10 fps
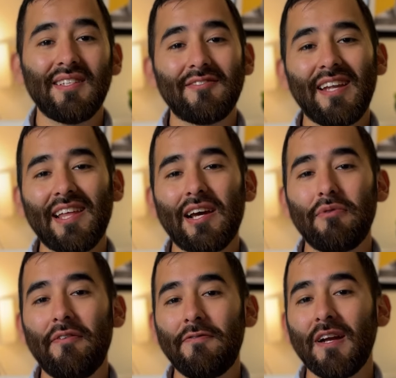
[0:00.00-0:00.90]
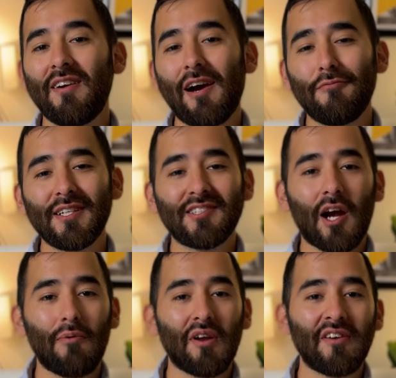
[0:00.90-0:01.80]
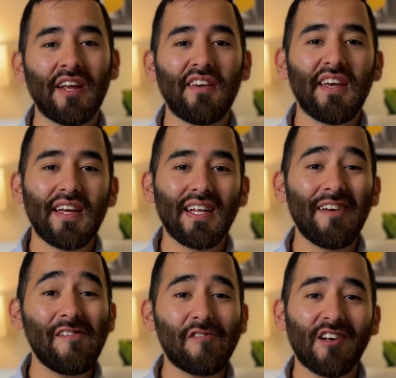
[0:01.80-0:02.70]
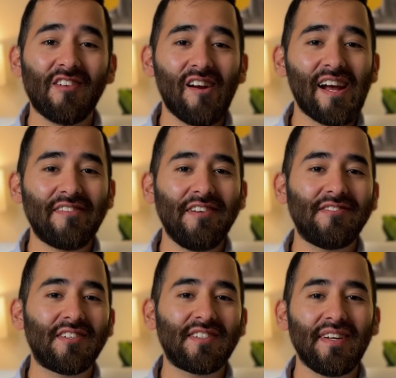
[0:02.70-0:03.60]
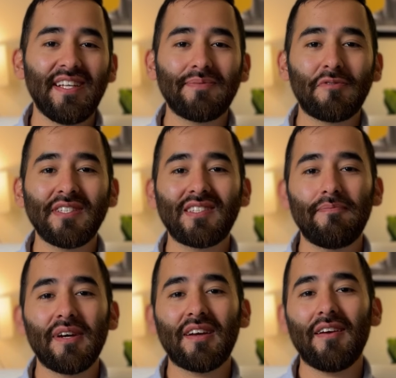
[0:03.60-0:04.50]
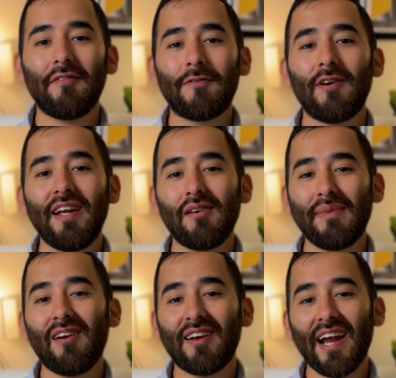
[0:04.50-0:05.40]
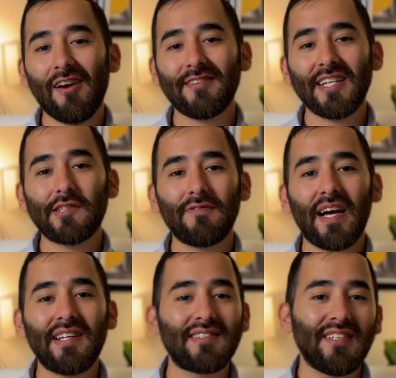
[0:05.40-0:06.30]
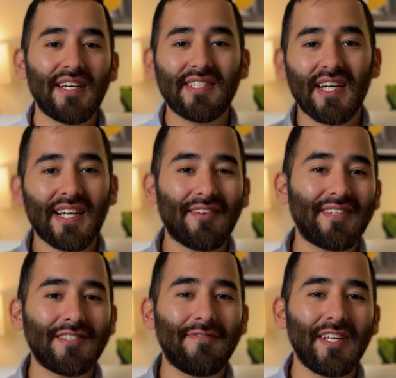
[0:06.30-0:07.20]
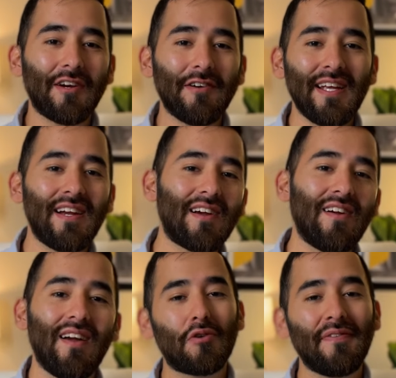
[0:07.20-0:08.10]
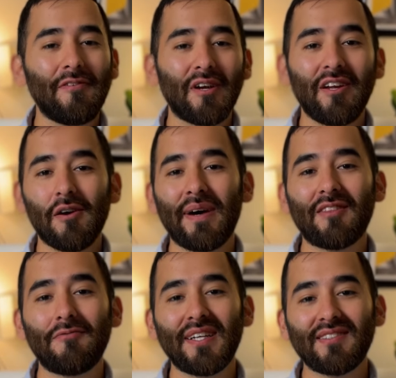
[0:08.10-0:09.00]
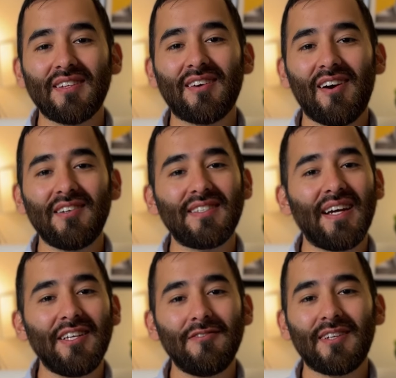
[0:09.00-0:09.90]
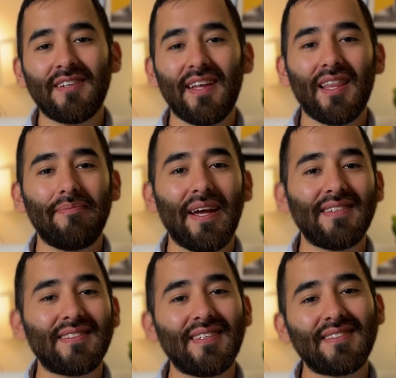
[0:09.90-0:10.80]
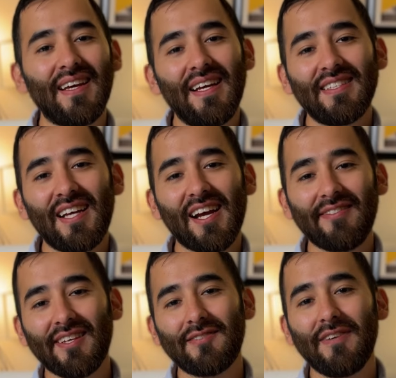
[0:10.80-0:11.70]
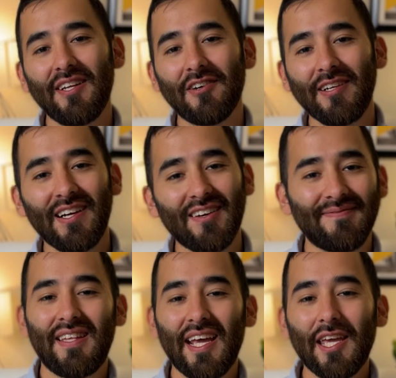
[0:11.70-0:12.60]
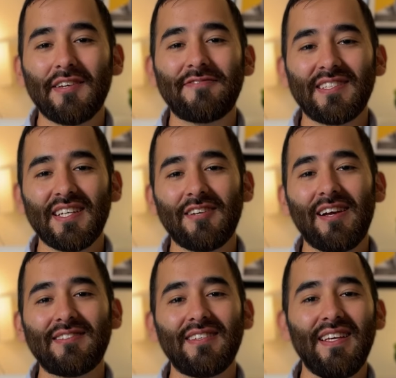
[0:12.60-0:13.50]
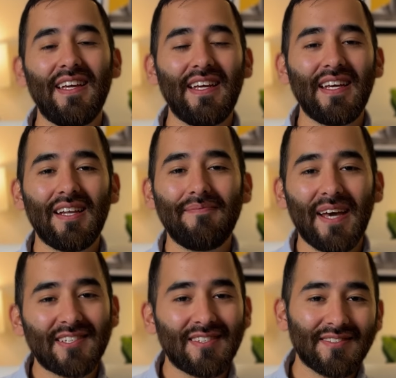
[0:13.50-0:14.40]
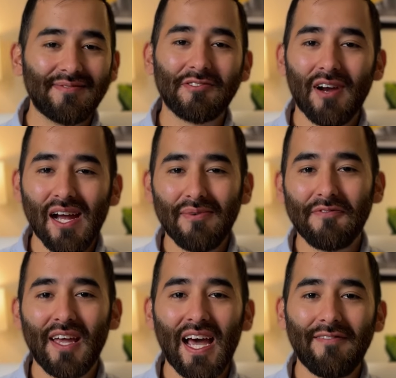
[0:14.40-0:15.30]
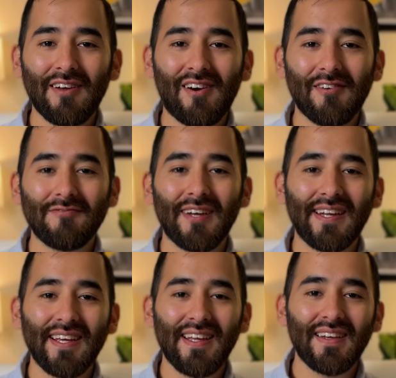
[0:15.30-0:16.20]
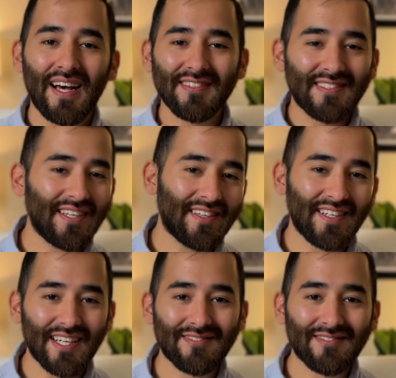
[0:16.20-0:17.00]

So now that we've figured out which card we're going to get, if you want to learn how to use your Chase points to book free American Airlines flights, you can check out this video here. Or if you want to know about the rest of the cards that I use on a daily basis, check out this video here. Thank you for sticking around to the end. Make sure to subscribe if you haven't already. I'll see you in the next